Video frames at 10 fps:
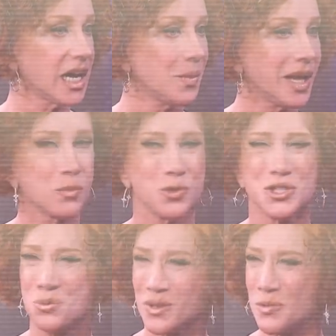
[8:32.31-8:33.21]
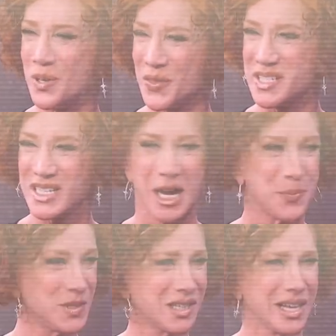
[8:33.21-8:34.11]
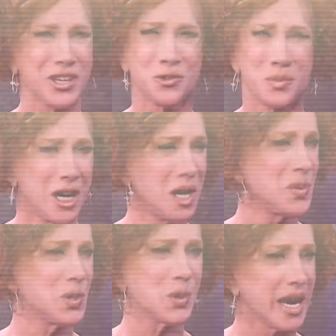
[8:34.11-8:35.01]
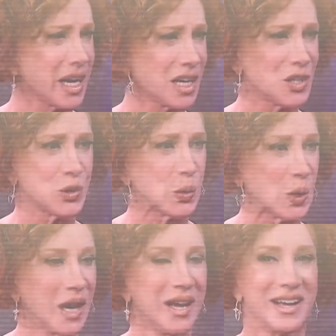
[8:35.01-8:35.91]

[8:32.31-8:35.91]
and I'm like, would you really want this to happen to, like, your mom or your aunt or,